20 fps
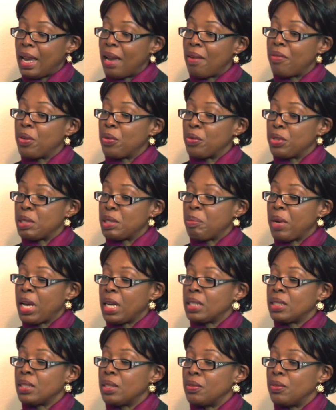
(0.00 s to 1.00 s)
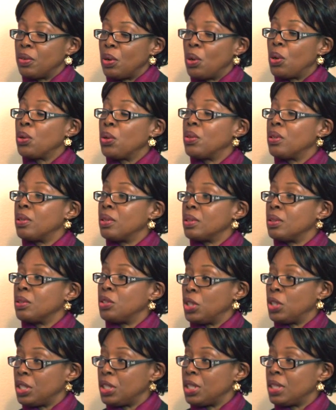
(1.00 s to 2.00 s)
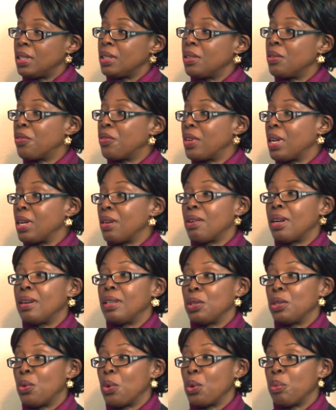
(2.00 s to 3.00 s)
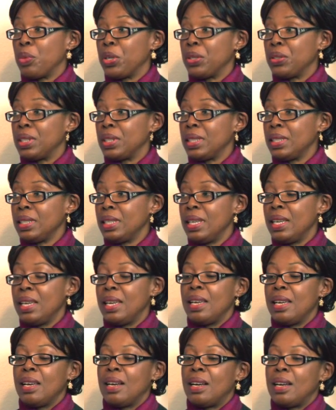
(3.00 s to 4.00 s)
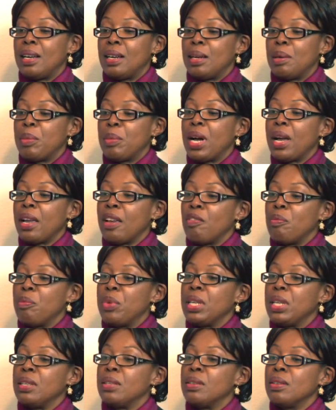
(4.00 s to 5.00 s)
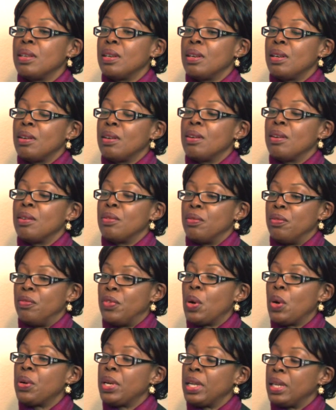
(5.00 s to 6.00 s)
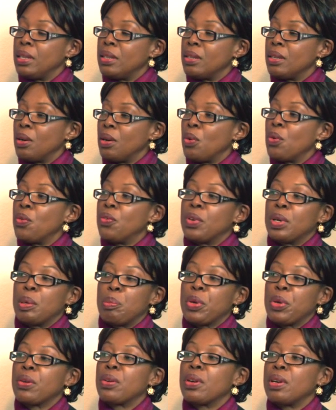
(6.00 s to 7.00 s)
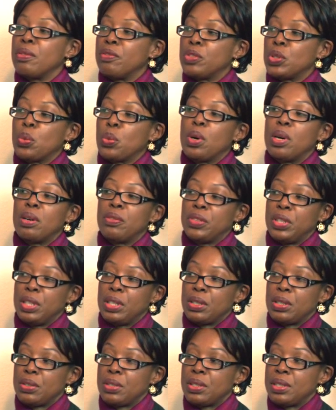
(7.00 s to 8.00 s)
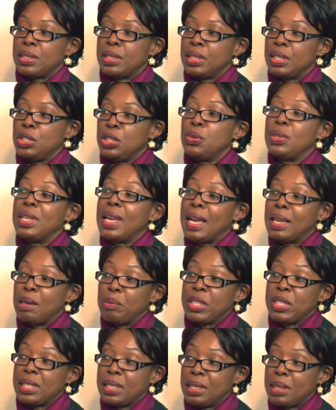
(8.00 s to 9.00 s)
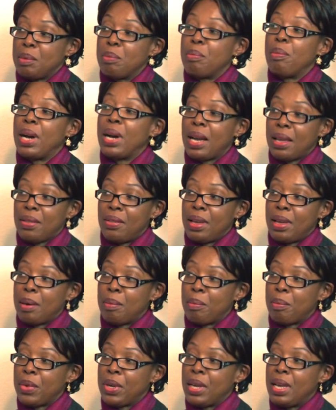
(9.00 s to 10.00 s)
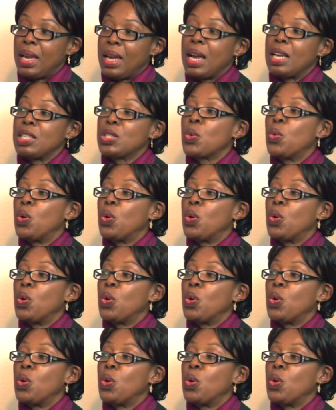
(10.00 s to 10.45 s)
have the respect of all the judges at the Frank Crowley Court building. I have been voted over a period of 12 years unanimously by them as